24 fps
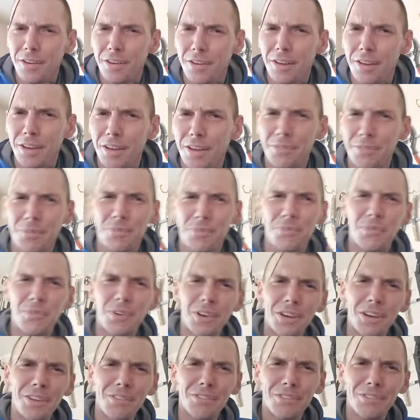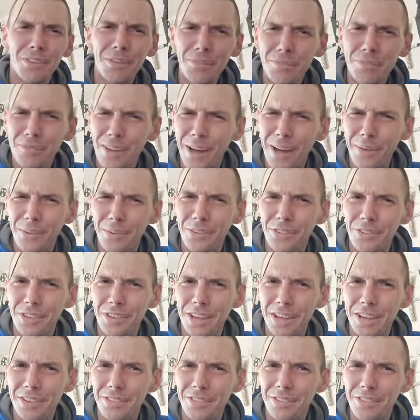It's fucking sunflower
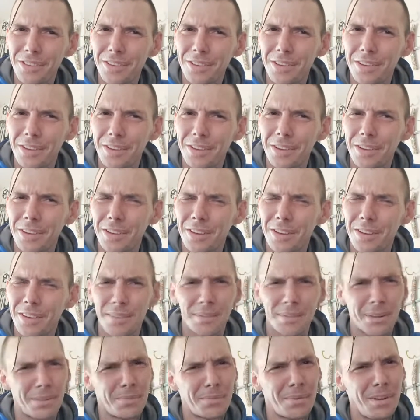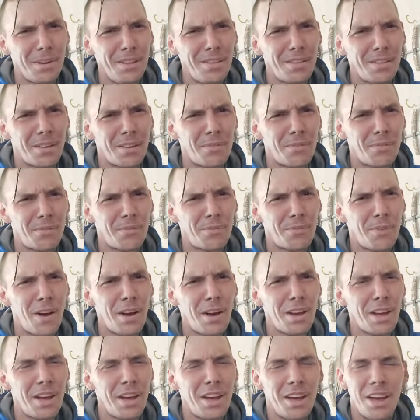seeds. I'm like, what the
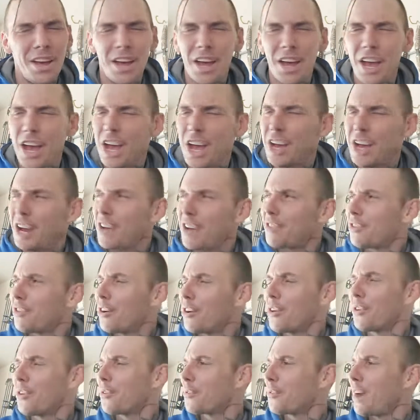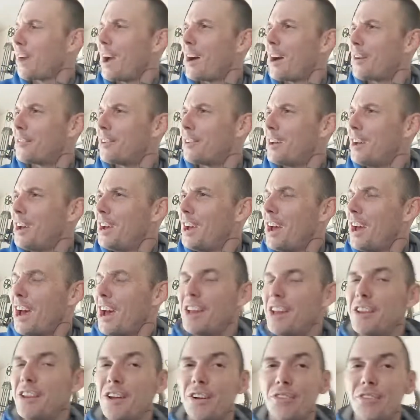fuck? And I turn around,
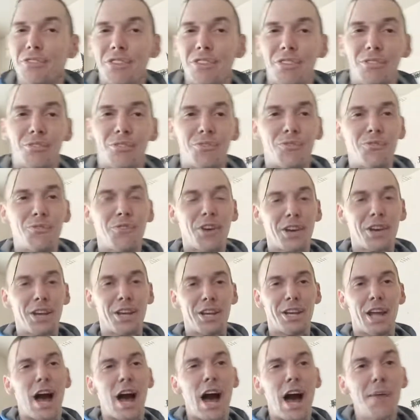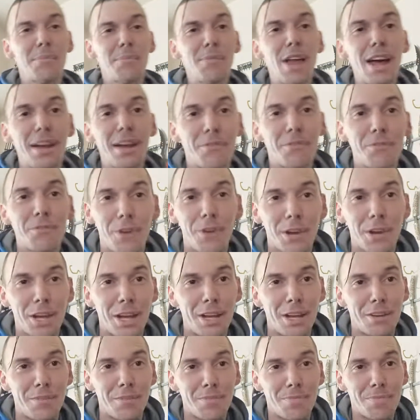and there's this fucking. Now I'm like
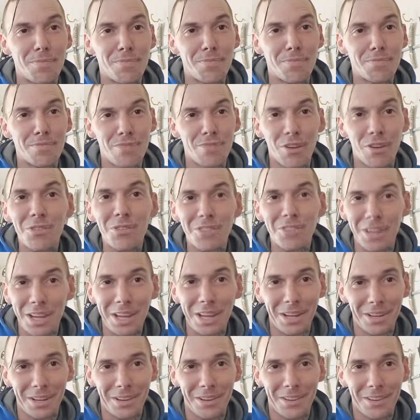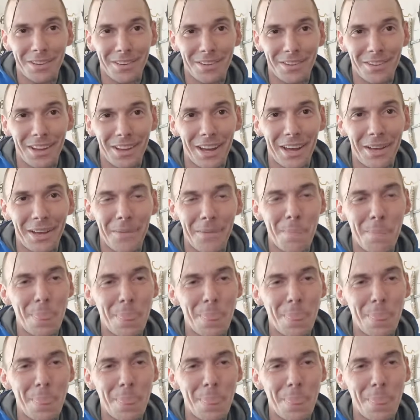fucking 13, okay?